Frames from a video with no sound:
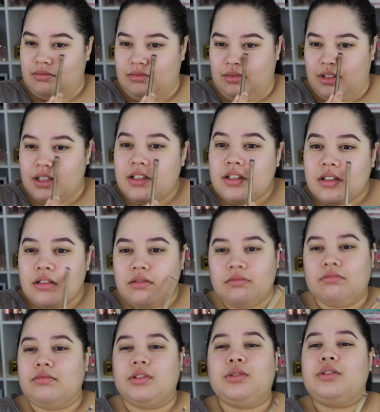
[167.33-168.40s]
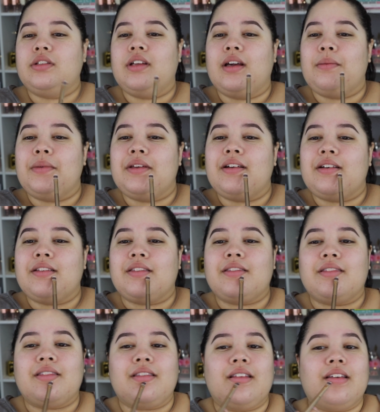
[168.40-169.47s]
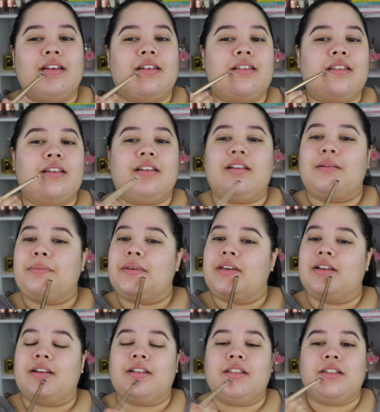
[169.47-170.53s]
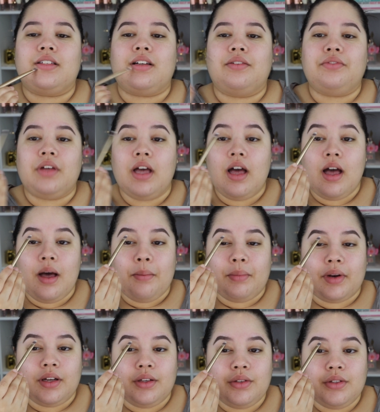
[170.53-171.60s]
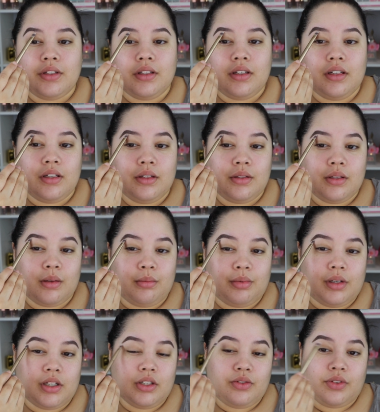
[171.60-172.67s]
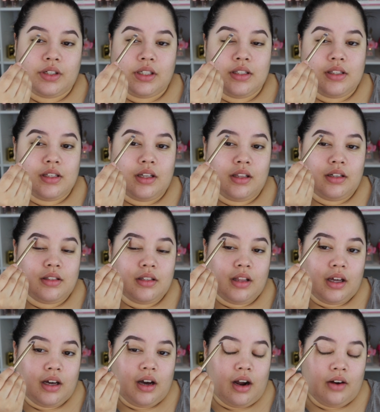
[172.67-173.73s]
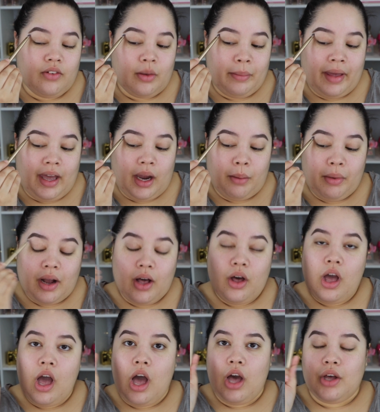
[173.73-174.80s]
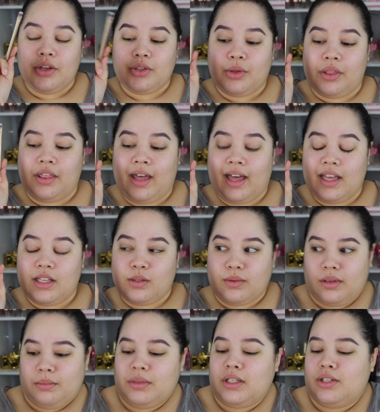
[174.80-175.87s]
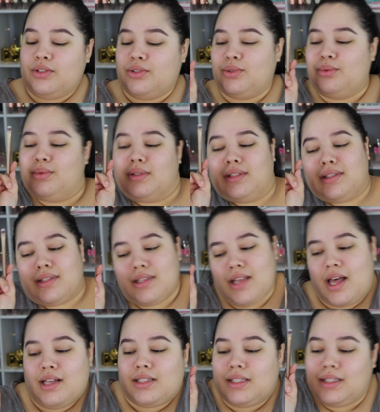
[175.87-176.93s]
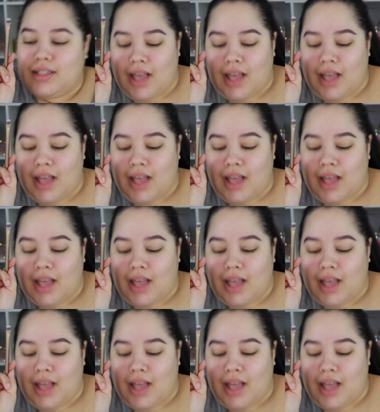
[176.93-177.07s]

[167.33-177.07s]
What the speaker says: this usually. I mean, I'll like clean up here and stuff, but I usually use a brush for concealer to like carve on my eyebrow. So that is what I'm gonna do. So